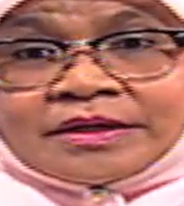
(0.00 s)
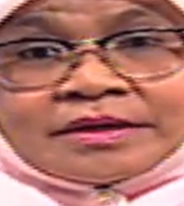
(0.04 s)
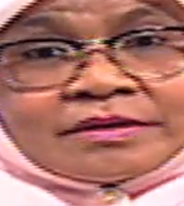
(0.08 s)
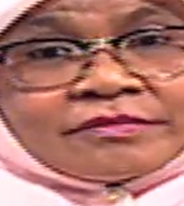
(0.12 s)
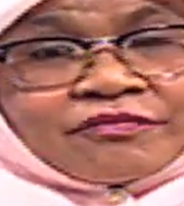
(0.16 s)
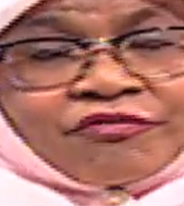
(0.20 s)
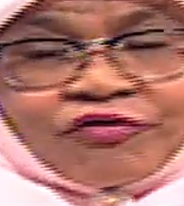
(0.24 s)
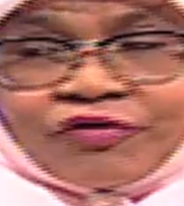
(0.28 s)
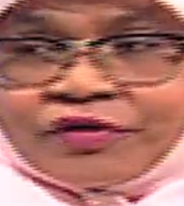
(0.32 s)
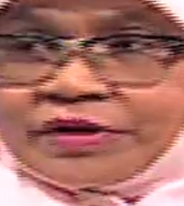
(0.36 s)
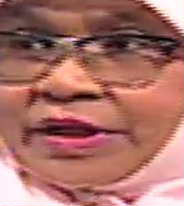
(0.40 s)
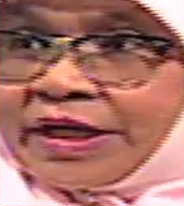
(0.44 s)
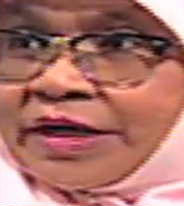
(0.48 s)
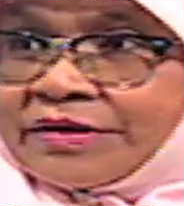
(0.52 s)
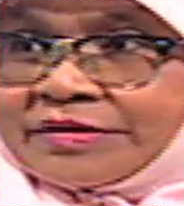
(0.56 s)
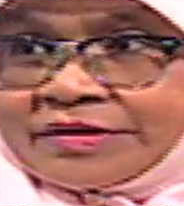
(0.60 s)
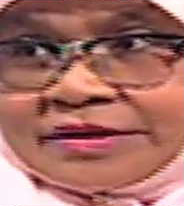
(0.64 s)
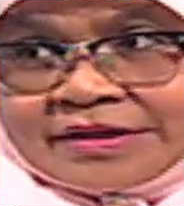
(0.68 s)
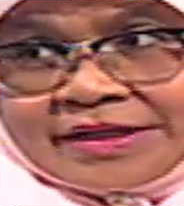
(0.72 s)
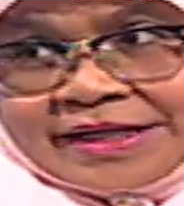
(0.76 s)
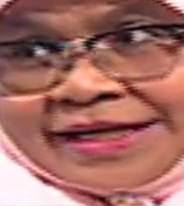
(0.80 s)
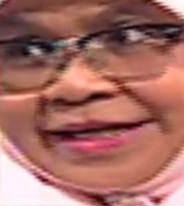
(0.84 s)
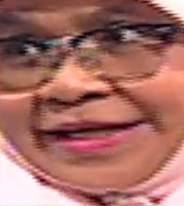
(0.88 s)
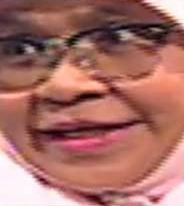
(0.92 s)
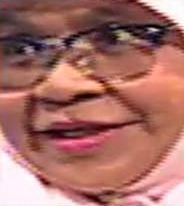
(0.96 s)
four
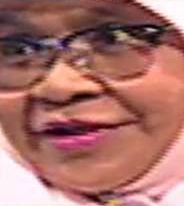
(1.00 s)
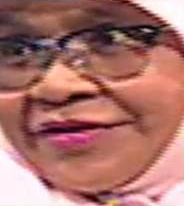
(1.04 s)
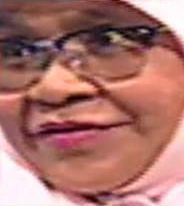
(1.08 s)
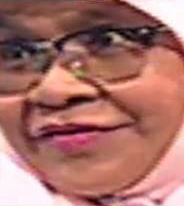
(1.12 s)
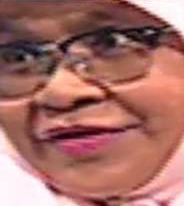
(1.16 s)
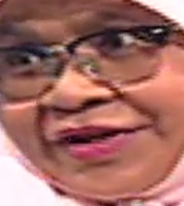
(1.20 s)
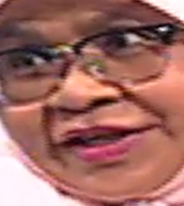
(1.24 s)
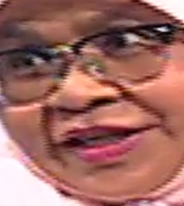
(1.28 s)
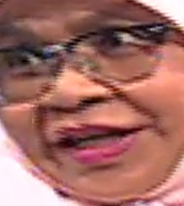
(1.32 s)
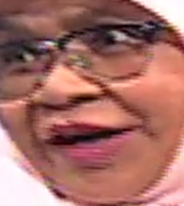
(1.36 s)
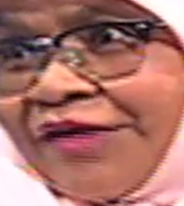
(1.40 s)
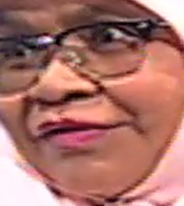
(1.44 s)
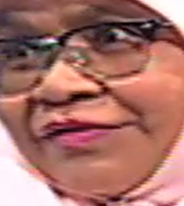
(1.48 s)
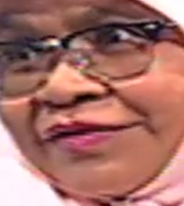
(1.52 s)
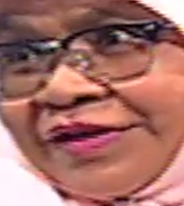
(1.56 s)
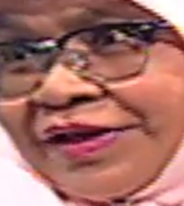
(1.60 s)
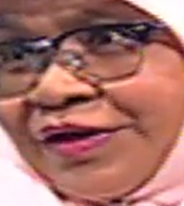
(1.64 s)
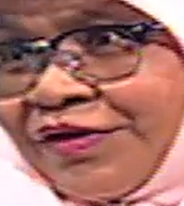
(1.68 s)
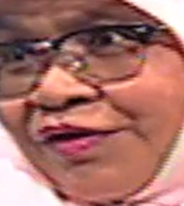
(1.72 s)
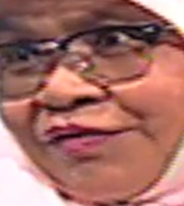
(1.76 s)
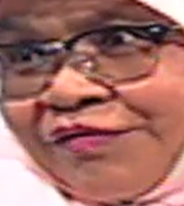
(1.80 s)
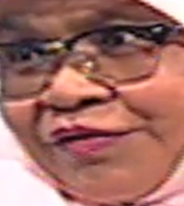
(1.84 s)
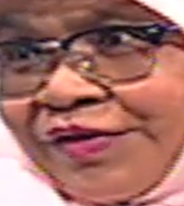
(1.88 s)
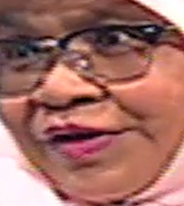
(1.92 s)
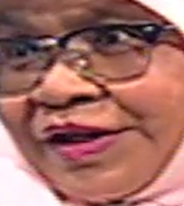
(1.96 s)
thousand, at least three thousand
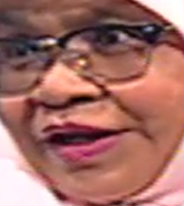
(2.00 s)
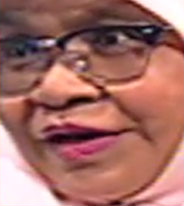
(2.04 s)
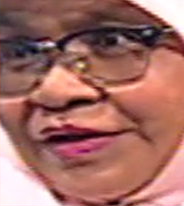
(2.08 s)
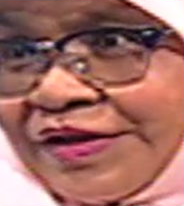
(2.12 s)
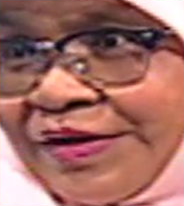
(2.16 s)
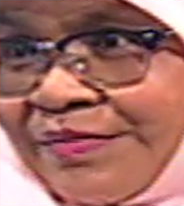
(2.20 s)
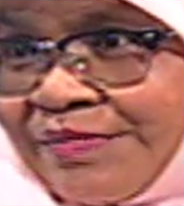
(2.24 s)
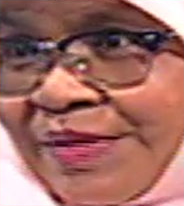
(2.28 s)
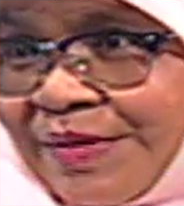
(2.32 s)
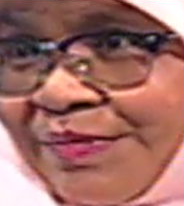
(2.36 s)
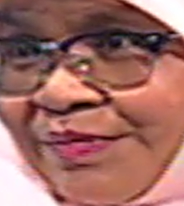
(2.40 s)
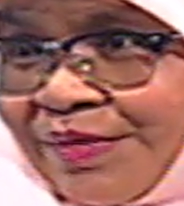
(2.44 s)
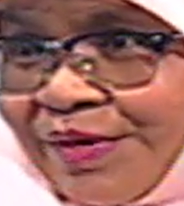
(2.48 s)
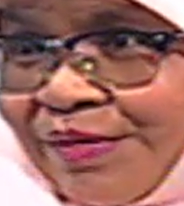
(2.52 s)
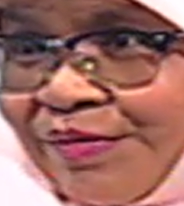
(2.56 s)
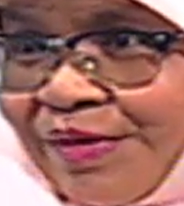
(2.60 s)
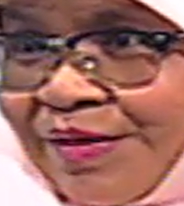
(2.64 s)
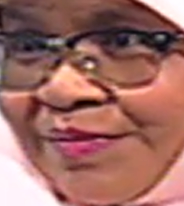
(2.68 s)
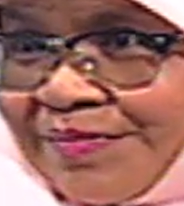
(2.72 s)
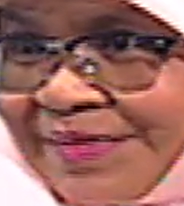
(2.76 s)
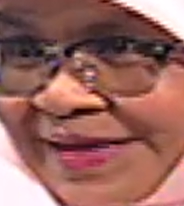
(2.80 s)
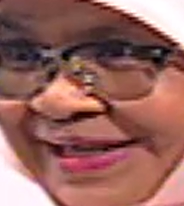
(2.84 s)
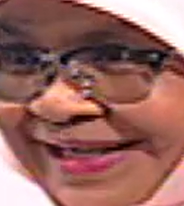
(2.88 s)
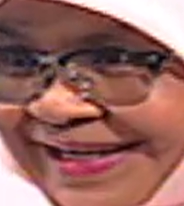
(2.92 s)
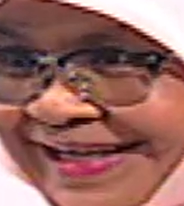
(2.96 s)
or four thousand people will
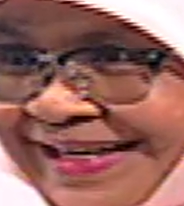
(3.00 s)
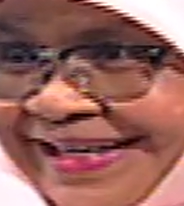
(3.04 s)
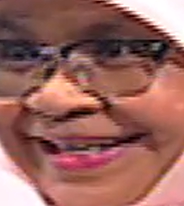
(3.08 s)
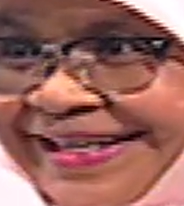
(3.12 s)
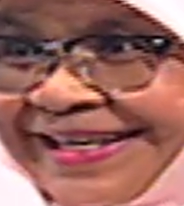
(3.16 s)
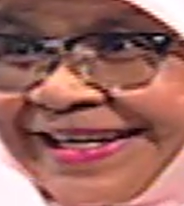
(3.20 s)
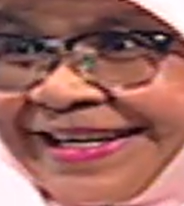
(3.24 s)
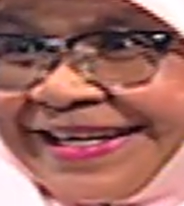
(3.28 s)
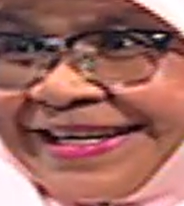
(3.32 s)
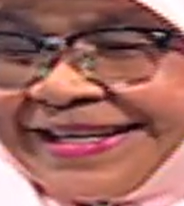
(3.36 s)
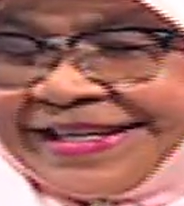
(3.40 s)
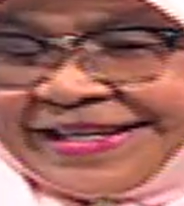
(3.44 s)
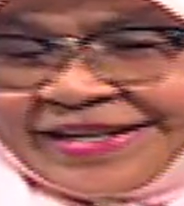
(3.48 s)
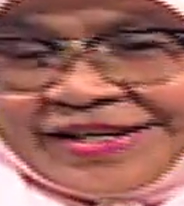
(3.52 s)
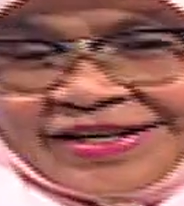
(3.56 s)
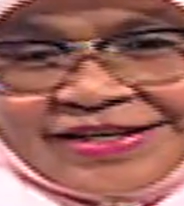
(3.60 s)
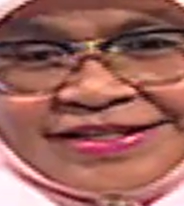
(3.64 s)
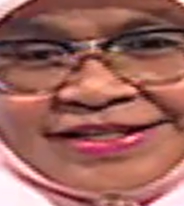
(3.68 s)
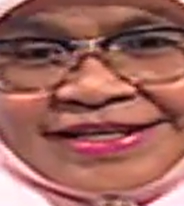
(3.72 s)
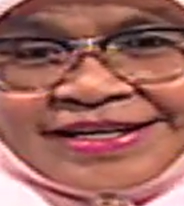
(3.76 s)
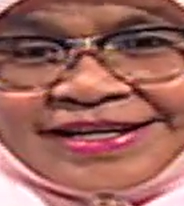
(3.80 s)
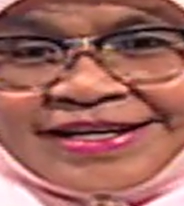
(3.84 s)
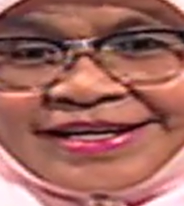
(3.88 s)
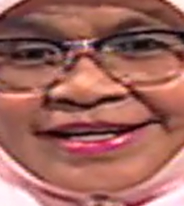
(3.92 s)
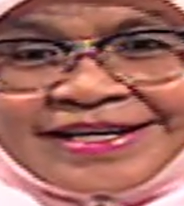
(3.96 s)
be in, in
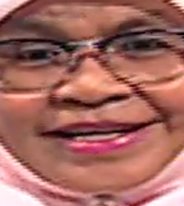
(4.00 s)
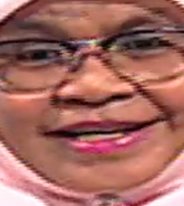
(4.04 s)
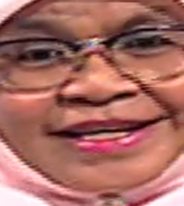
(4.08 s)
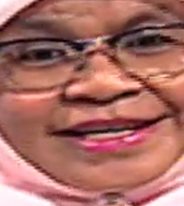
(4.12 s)
Kenya. Yes.